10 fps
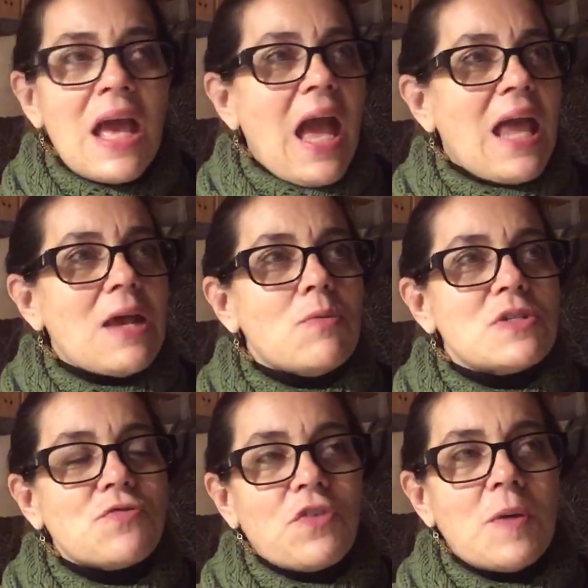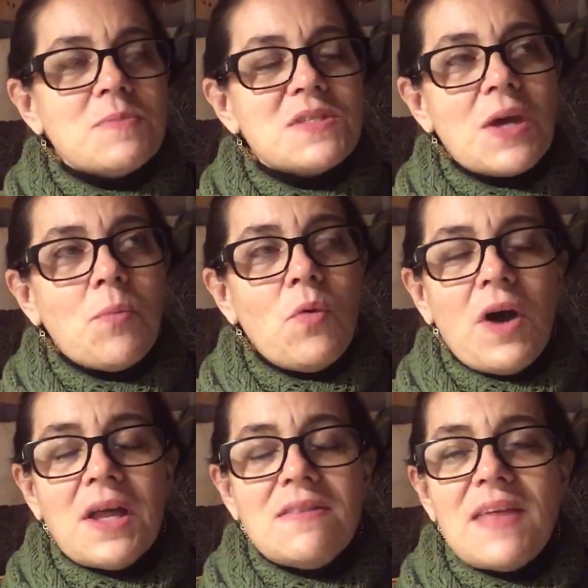and it was from
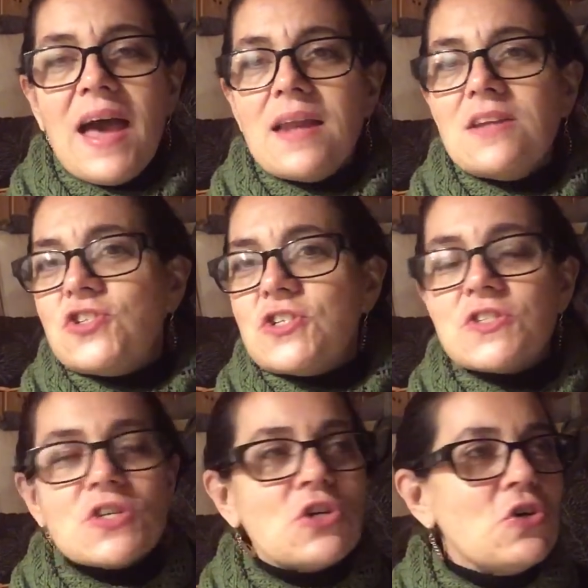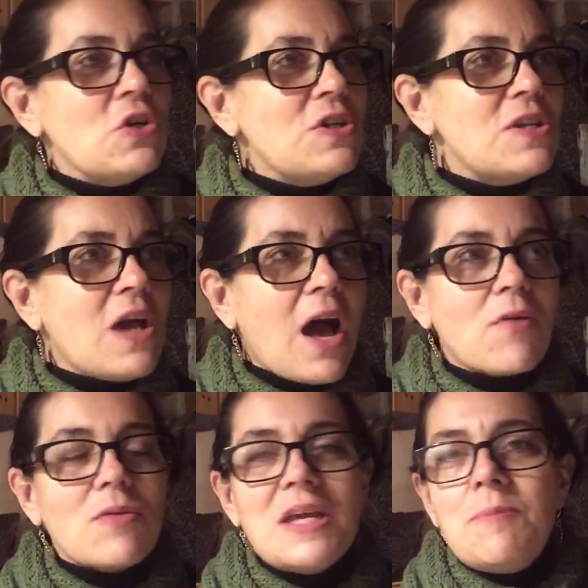someone that just could
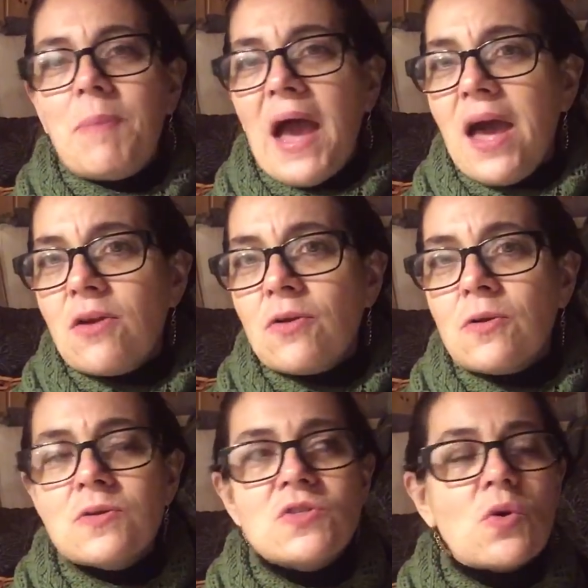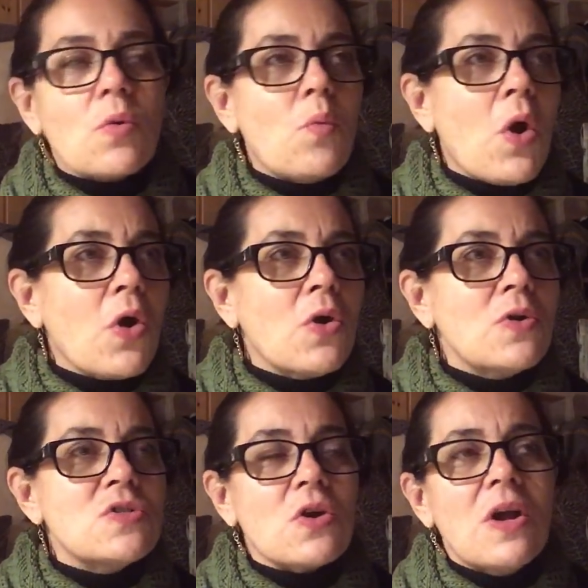not read patterns or
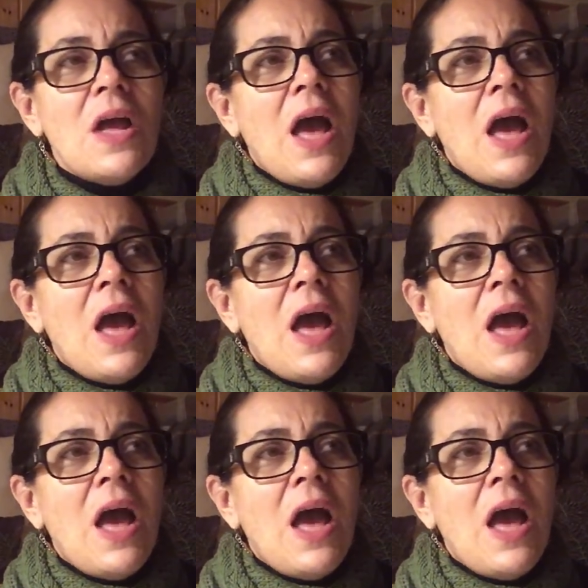words, or